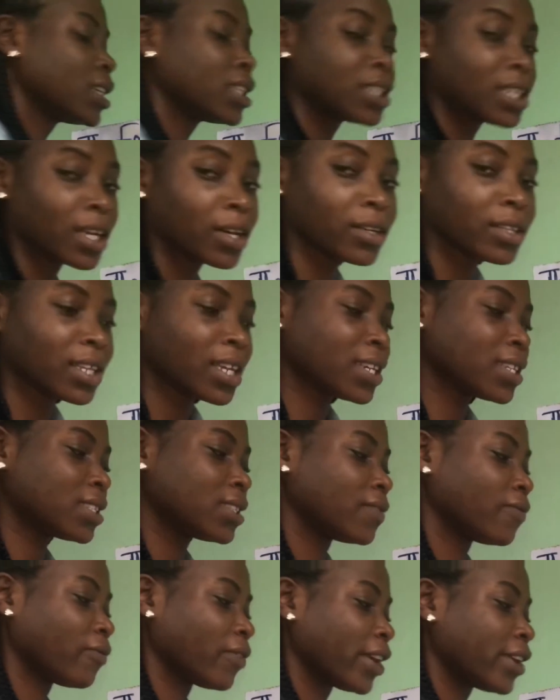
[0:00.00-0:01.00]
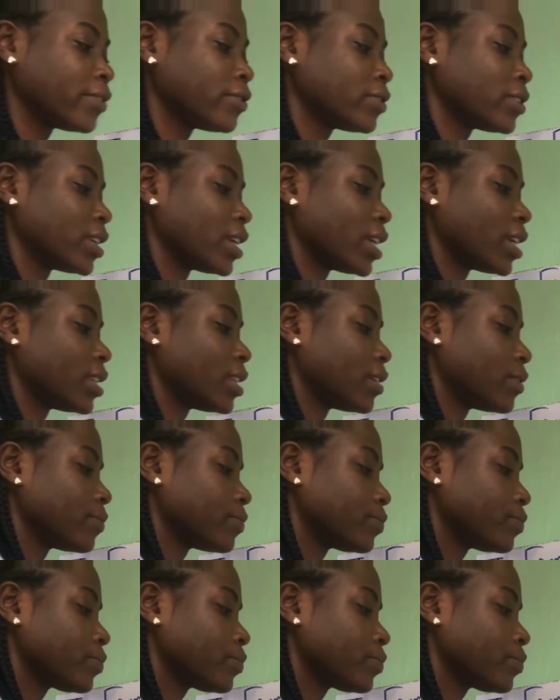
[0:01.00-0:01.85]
Now let's divide together.